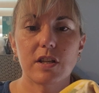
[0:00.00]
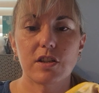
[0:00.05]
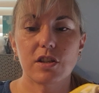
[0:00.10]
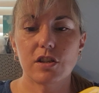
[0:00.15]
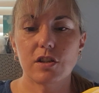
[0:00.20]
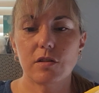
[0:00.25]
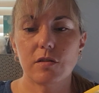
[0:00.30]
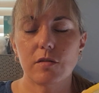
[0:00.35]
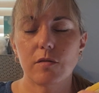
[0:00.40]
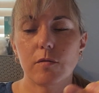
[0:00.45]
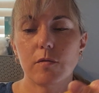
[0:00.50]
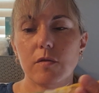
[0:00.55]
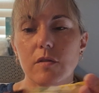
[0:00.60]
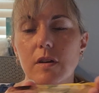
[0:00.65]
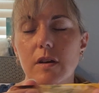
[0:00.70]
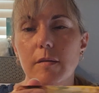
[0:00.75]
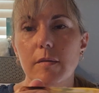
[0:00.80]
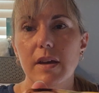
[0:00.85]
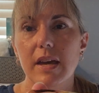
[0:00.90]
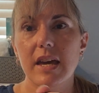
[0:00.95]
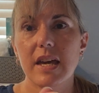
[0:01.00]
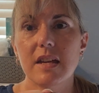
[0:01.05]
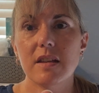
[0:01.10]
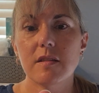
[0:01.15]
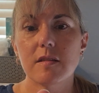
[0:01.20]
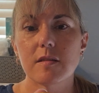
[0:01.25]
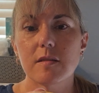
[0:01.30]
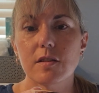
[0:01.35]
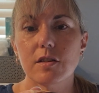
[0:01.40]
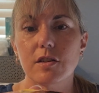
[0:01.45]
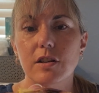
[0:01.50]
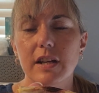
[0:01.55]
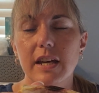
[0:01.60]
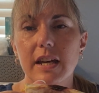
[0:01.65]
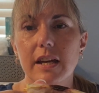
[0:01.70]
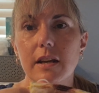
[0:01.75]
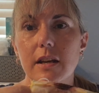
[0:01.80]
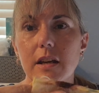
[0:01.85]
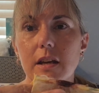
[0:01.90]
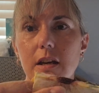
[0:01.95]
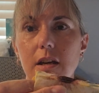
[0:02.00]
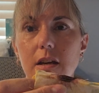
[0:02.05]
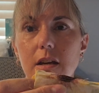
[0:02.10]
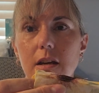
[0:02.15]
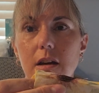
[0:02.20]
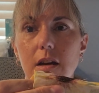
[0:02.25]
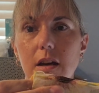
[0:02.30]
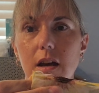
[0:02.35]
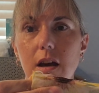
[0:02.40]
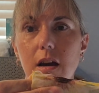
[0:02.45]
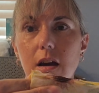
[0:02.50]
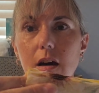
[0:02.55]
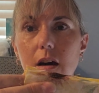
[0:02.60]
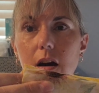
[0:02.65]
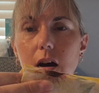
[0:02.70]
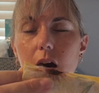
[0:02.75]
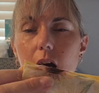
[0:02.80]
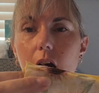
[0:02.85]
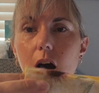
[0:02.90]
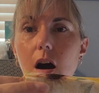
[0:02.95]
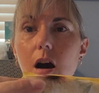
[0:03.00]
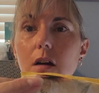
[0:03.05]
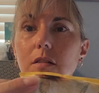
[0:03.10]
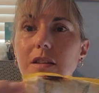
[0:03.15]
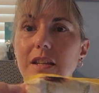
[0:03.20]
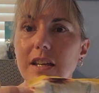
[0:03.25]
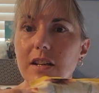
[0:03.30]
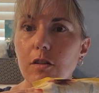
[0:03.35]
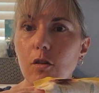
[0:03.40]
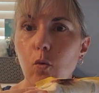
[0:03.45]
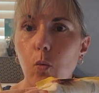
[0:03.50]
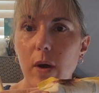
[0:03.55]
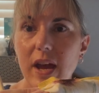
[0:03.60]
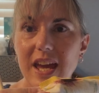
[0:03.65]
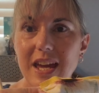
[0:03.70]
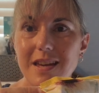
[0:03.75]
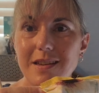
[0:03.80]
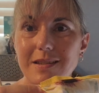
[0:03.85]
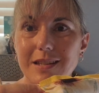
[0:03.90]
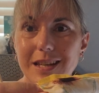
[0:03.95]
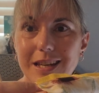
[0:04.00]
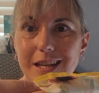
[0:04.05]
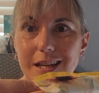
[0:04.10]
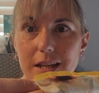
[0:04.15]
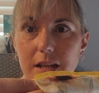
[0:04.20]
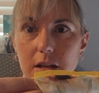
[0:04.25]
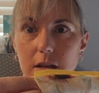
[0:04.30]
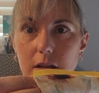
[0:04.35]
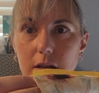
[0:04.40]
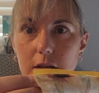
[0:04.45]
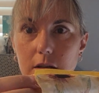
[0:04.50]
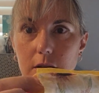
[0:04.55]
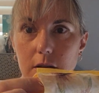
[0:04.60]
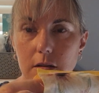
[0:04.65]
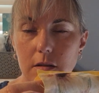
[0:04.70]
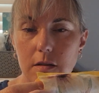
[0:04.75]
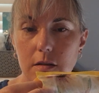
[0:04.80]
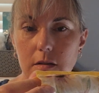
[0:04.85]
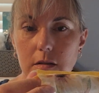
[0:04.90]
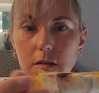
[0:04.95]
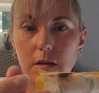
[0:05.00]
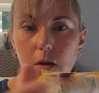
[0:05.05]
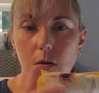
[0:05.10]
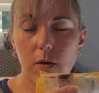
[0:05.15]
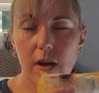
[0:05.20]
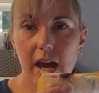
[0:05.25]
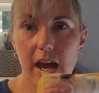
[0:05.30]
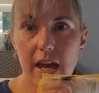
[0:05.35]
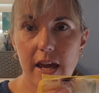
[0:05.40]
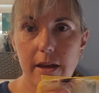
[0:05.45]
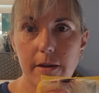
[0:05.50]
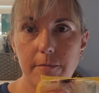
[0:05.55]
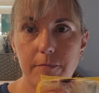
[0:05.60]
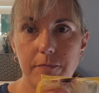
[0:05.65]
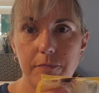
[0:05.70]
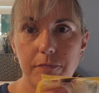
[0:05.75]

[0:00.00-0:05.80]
to insert it a little ways in. Okay?